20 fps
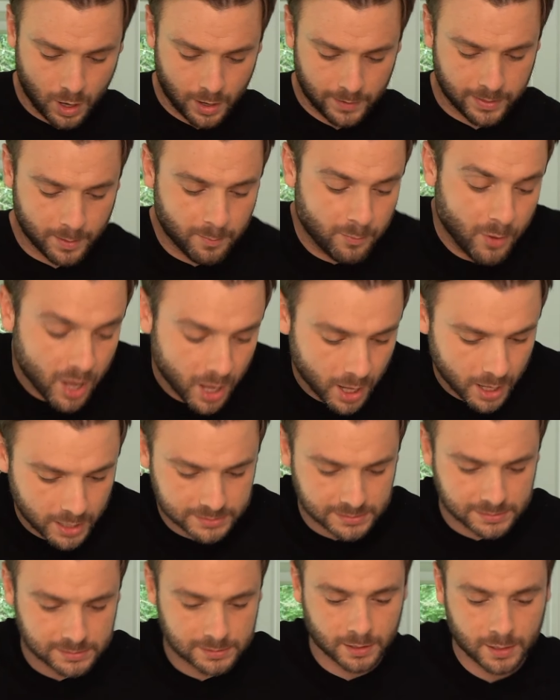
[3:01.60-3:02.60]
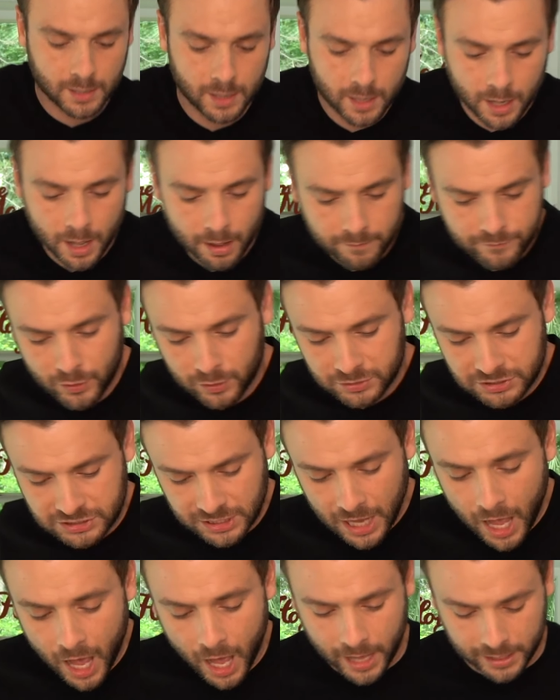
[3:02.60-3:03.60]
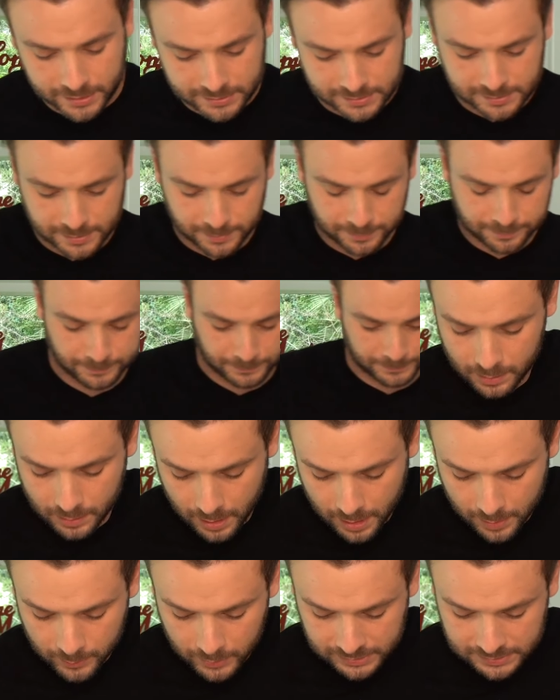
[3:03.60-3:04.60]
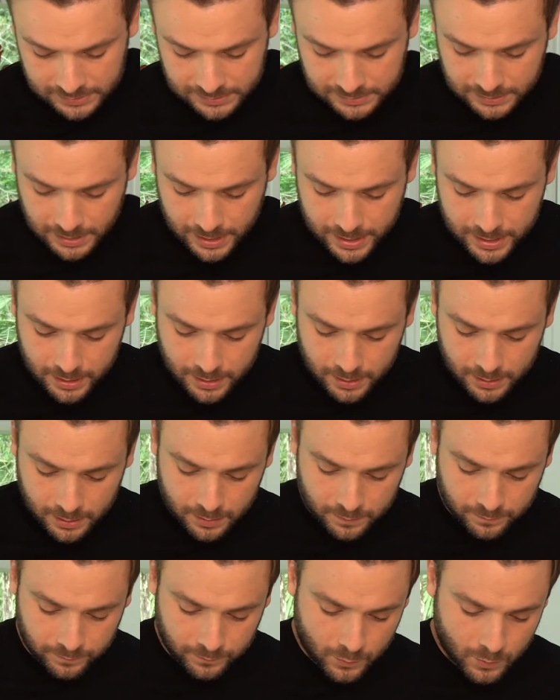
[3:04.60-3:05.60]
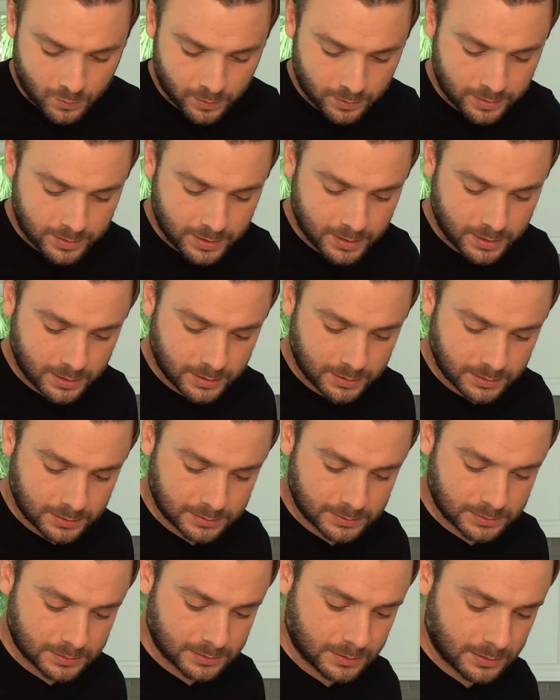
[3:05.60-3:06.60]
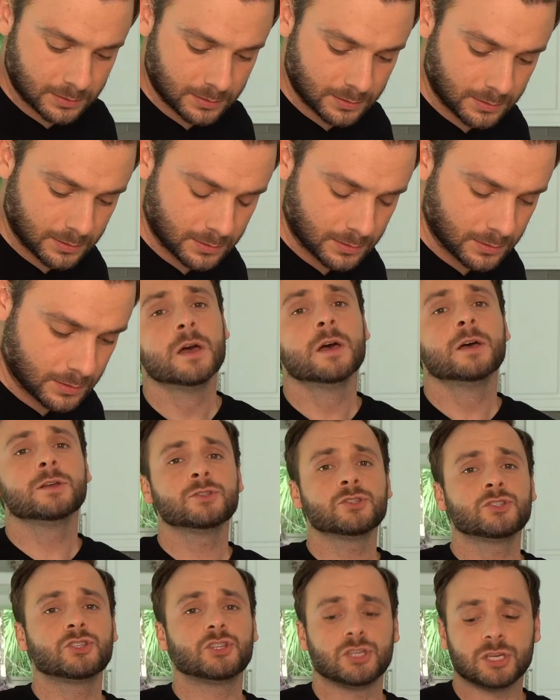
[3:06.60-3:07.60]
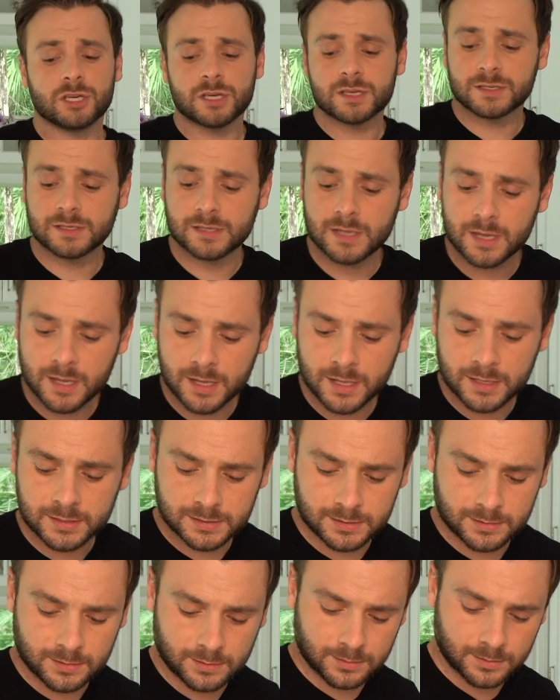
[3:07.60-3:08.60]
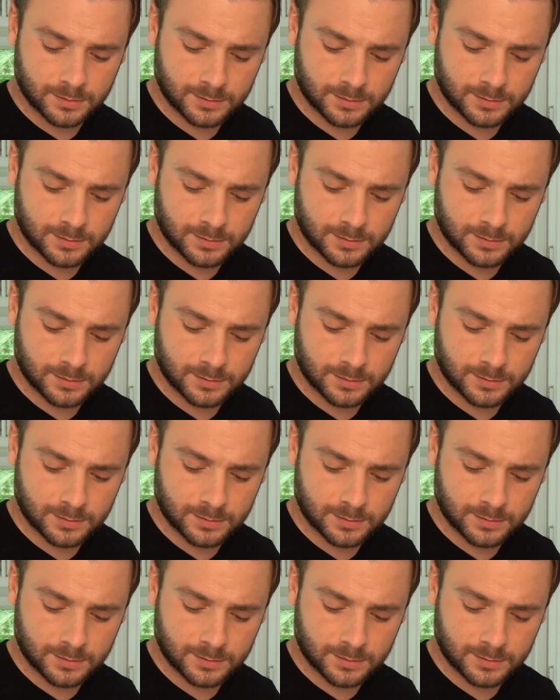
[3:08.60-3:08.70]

are the boss of your sauce. I'm excited for this. Jesus.